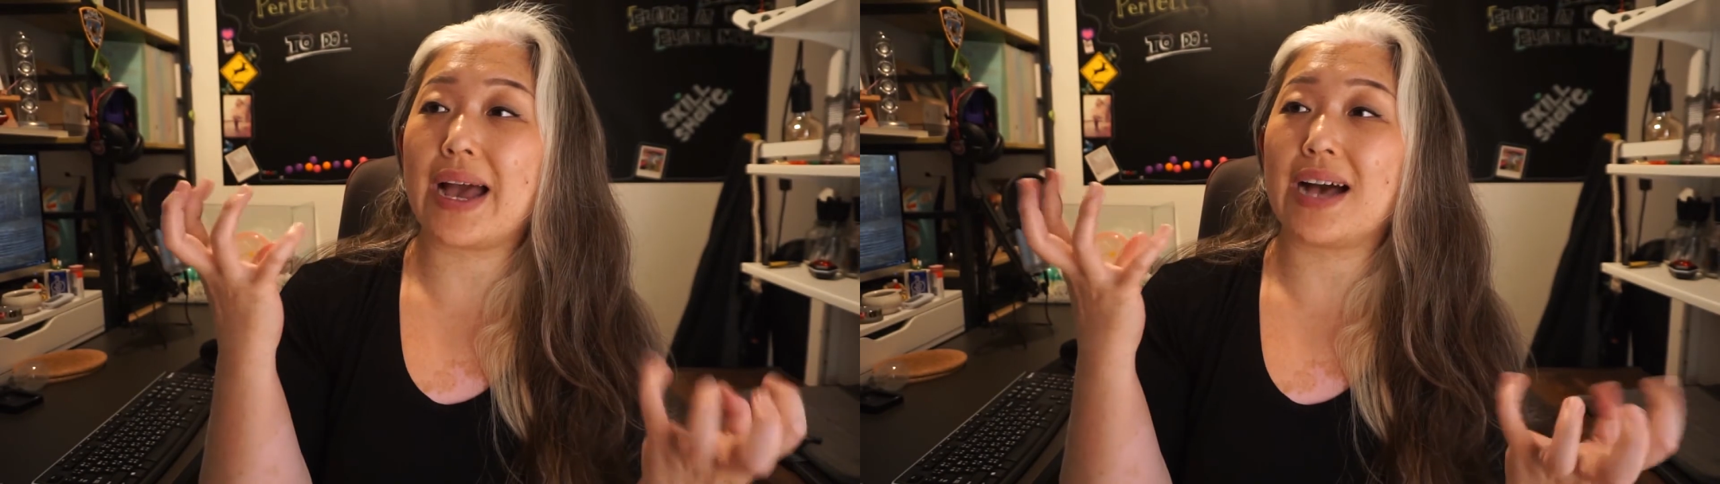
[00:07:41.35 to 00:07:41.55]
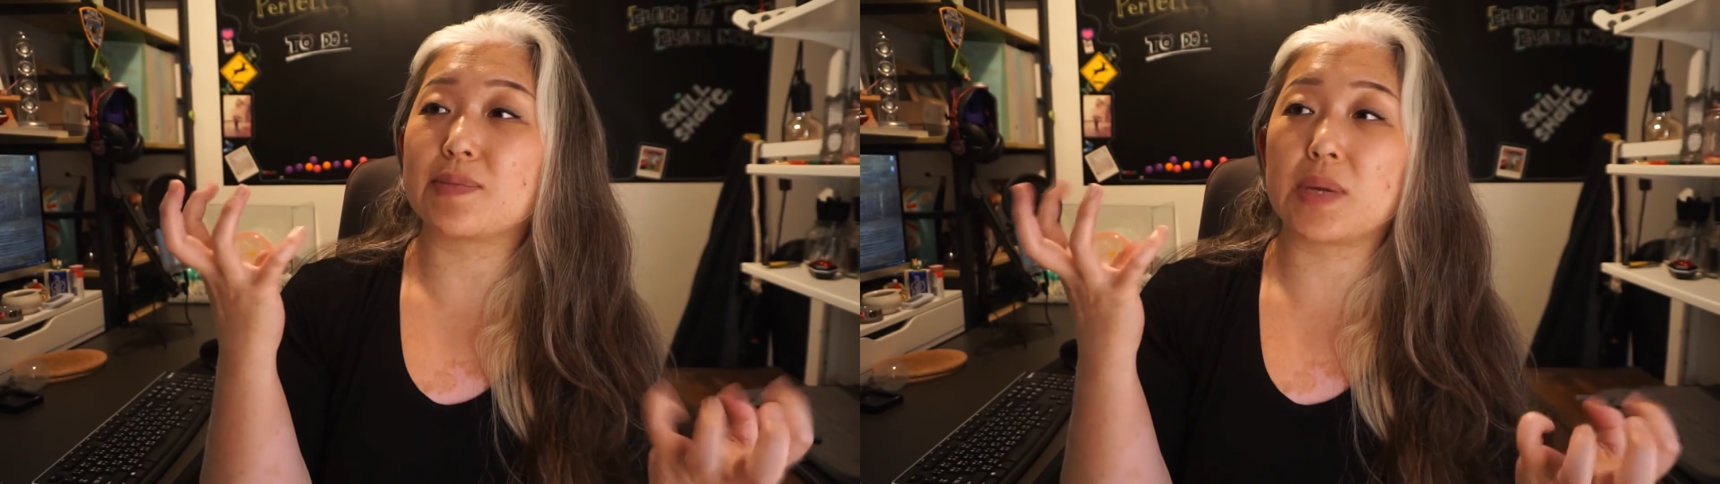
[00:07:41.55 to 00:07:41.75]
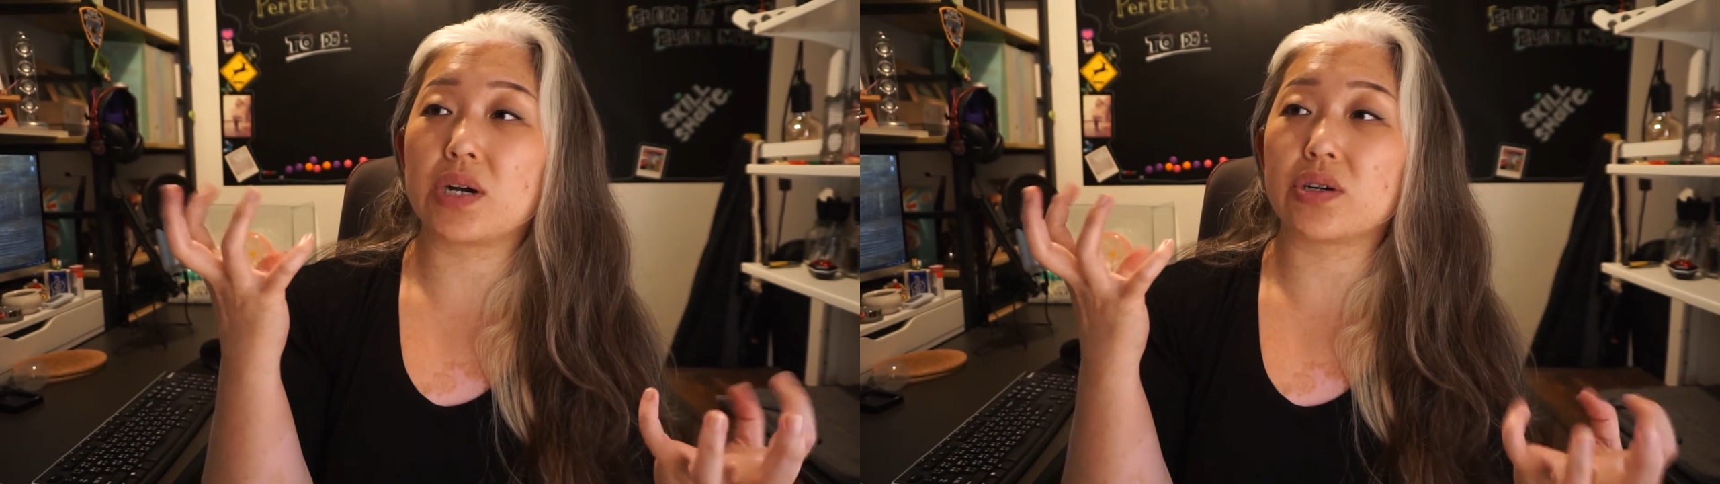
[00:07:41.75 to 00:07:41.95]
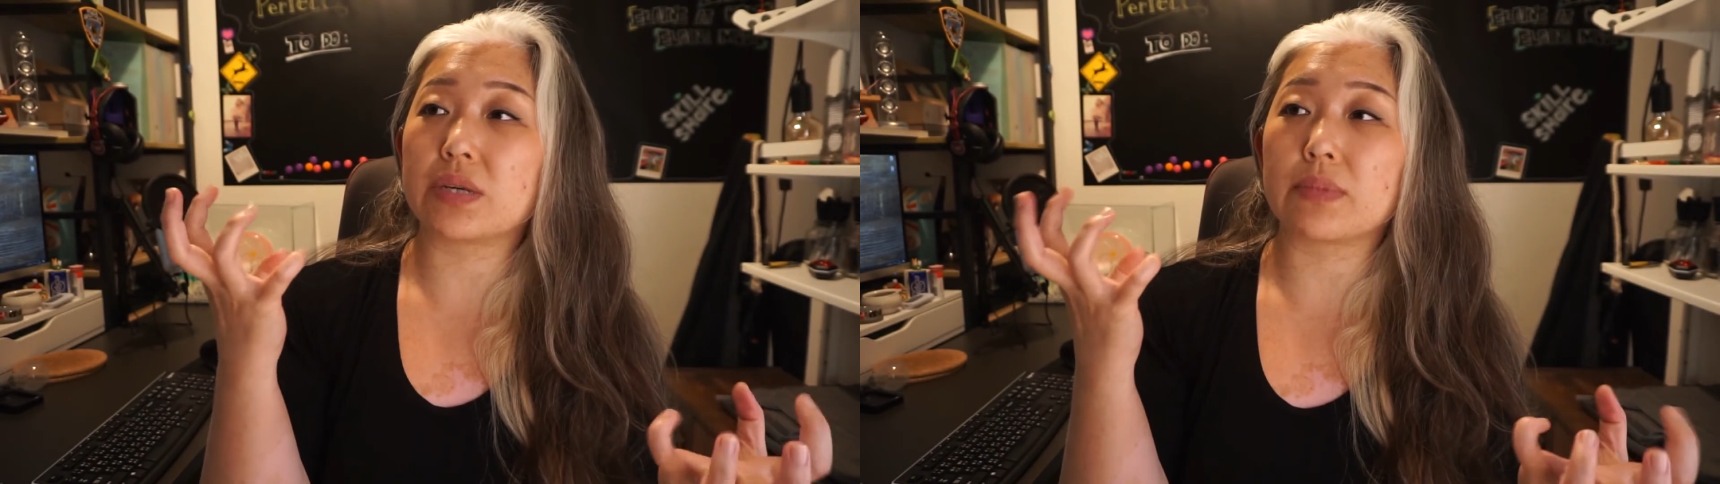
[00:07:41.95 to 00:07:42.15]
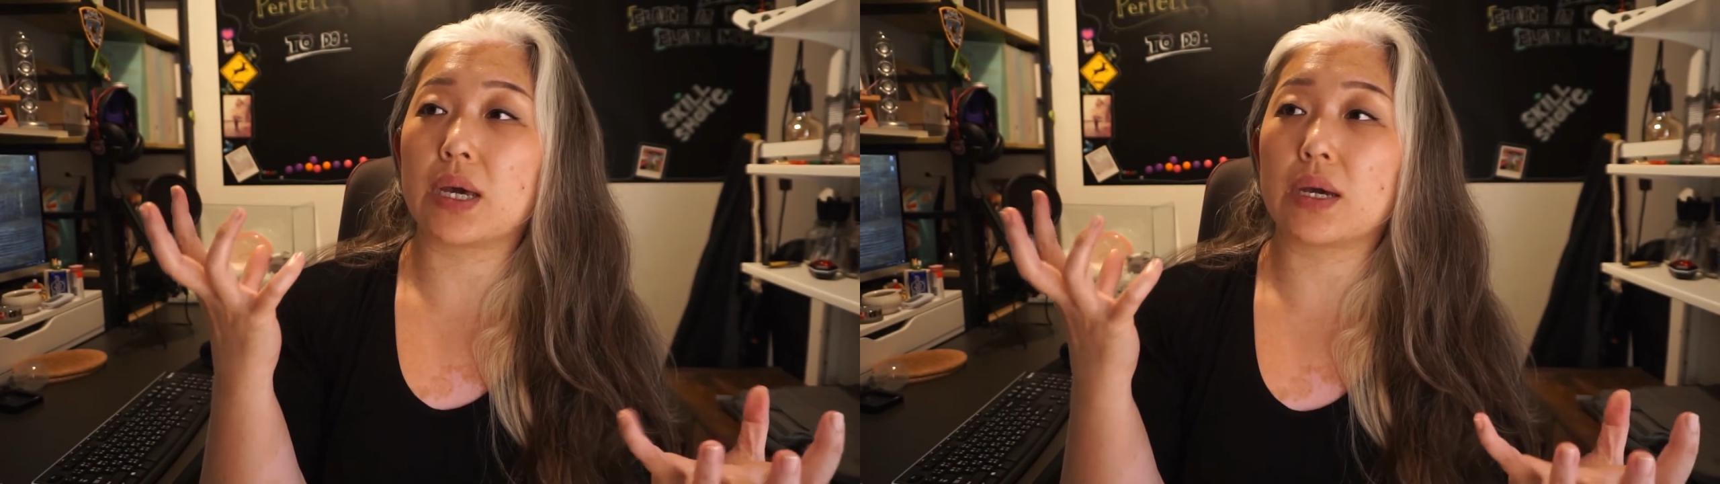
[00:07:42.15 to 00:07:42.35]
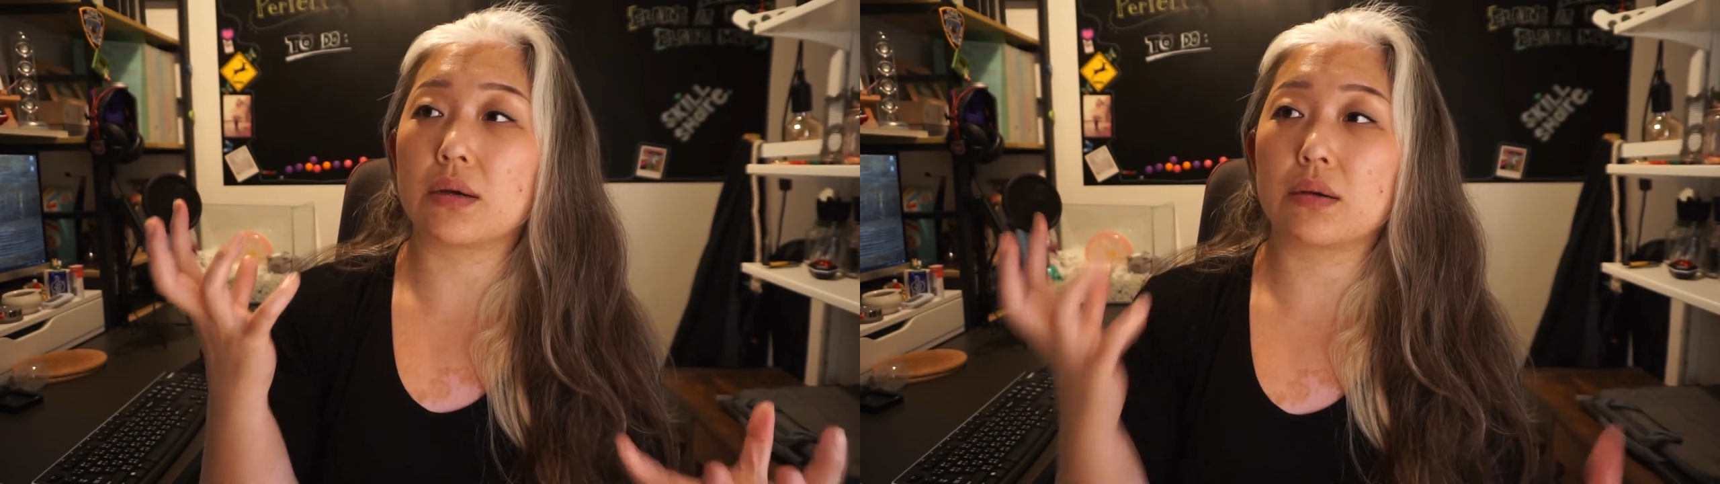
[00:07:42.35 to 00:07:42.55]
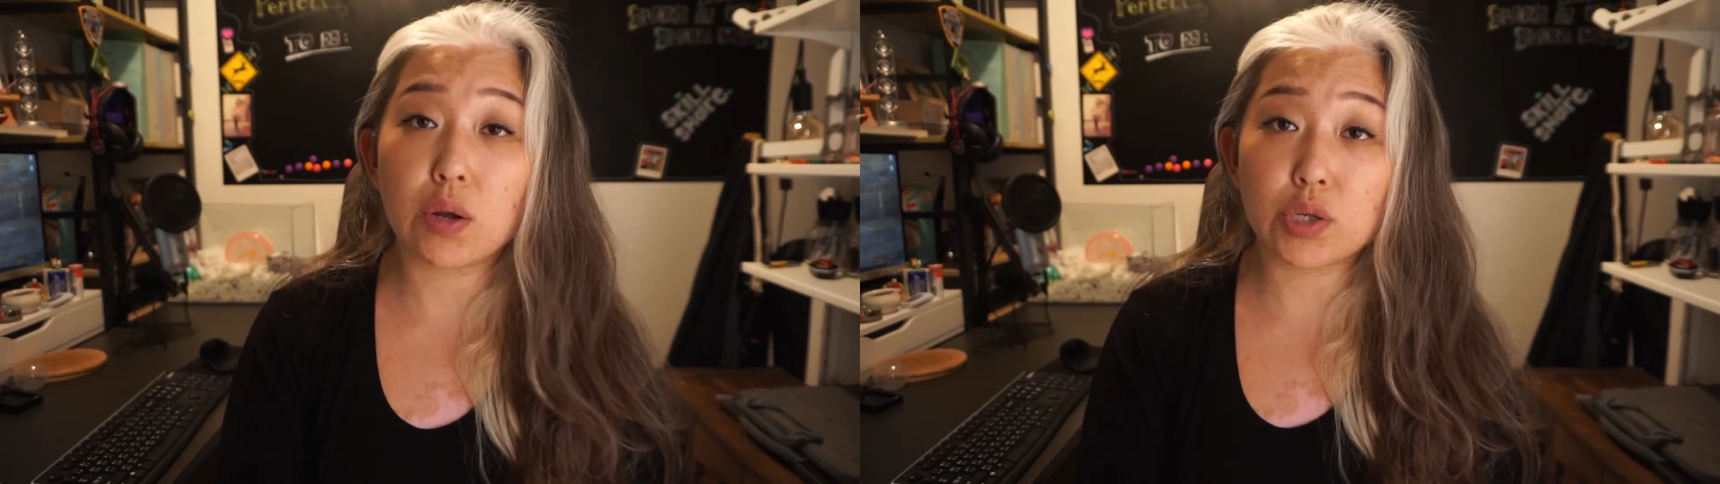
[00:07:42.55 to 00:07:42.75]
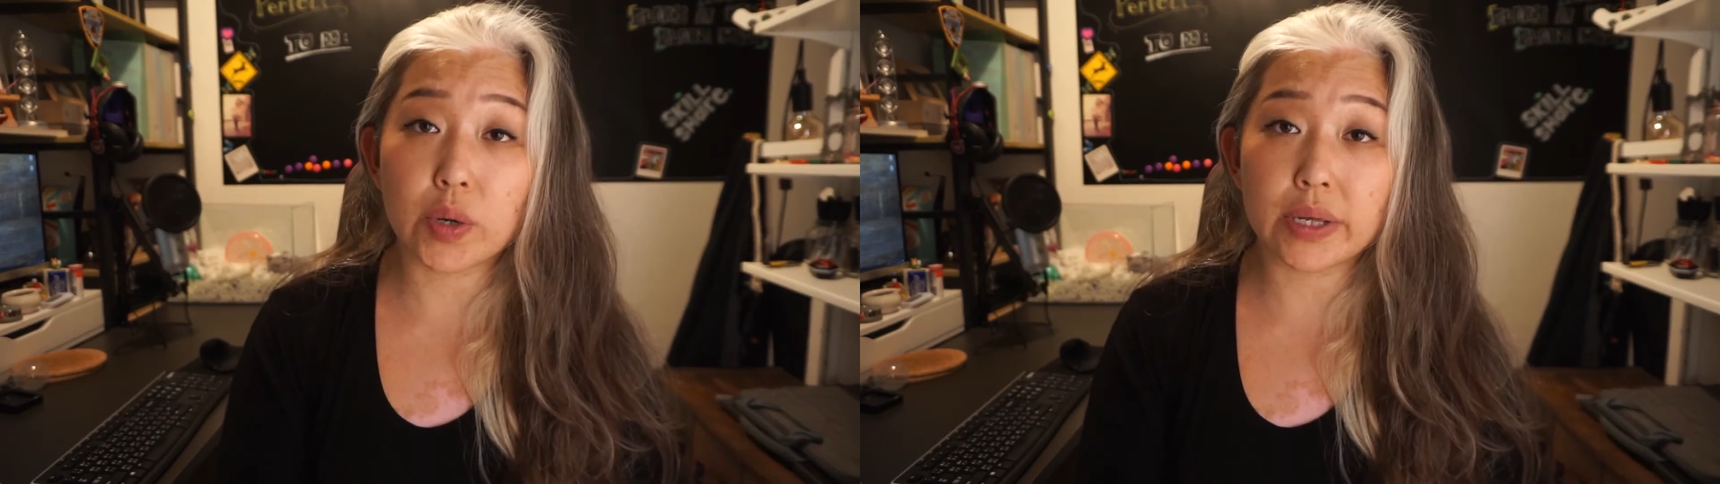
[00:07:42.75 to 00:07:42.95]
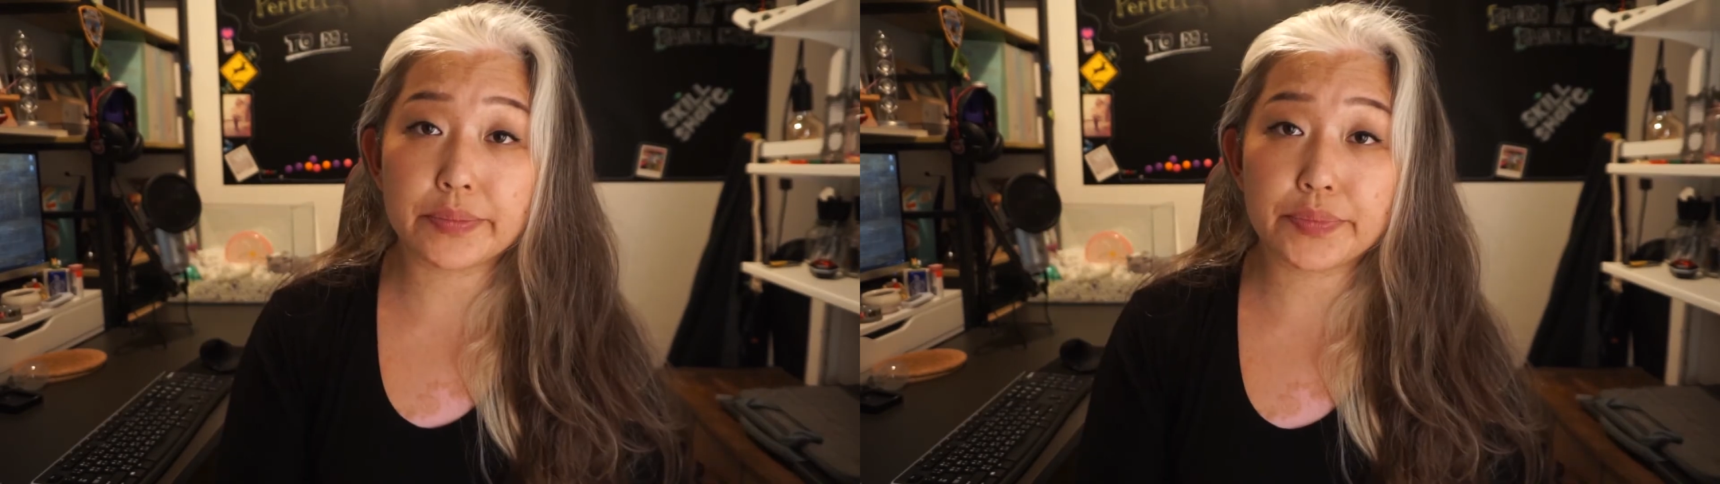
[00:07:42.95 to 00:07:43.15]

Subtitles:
asthma or something. Don't do it.